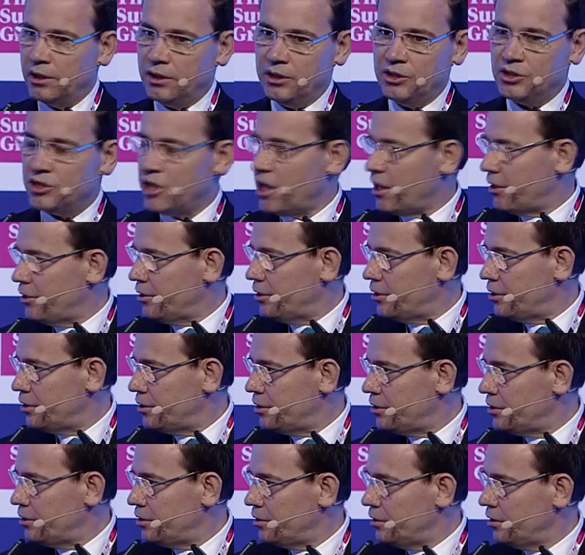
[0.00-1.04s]
each other
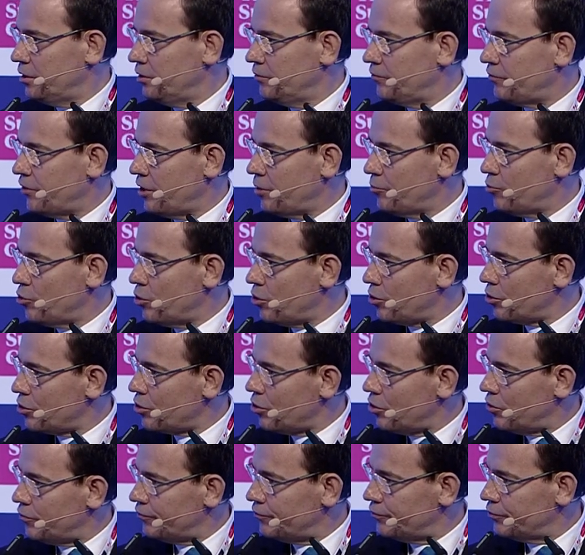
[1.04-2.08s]
in framework
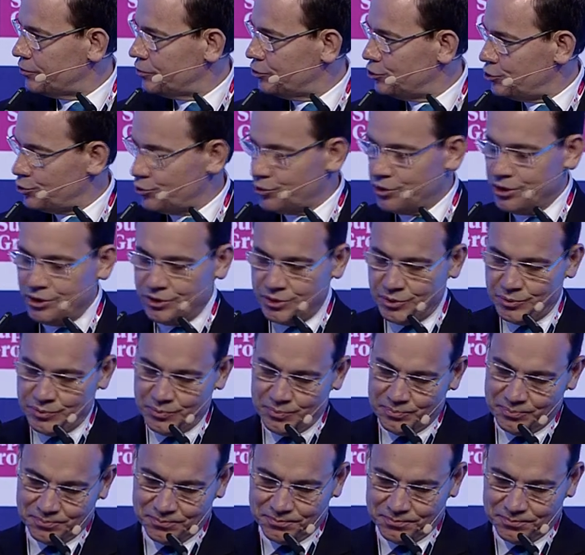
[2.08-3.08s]
of tourism.